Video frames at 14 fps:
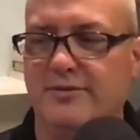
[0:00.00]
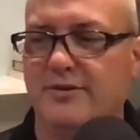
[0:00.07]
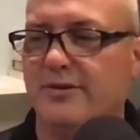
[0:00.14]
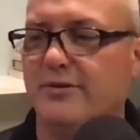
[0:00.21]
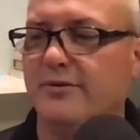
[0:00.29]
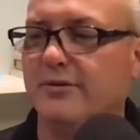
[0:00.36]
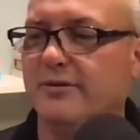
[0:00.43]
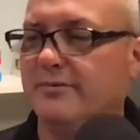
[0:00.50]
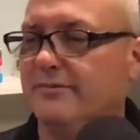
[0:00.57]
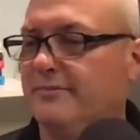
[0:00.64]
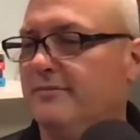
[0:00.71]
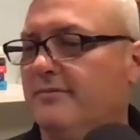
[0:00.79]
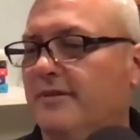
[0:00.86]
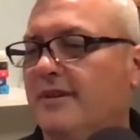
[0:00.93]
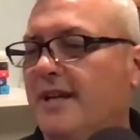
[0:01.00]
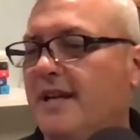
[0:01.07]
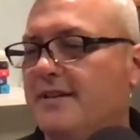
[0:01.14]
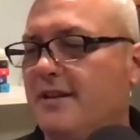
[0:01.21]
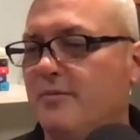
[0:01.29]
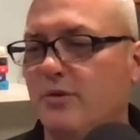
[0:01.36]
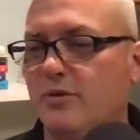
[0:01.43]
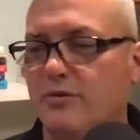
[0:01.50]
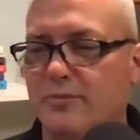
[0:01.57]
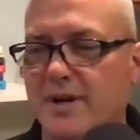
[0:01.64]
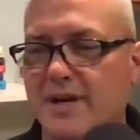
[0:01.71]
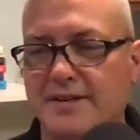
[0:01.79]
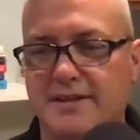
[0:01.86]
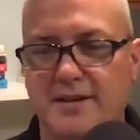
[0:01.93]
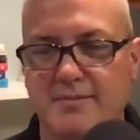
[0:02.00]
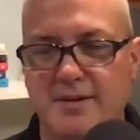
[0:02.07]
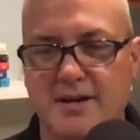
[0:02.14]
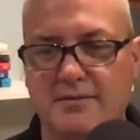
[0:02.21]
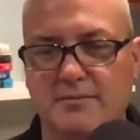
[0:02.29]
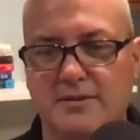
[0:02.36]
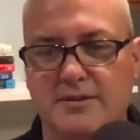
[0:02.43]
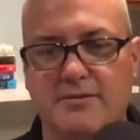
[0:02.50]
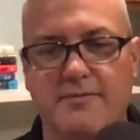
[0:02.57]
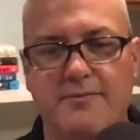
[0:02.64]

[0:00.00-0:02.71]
Cool. Classy move by Sam Adams.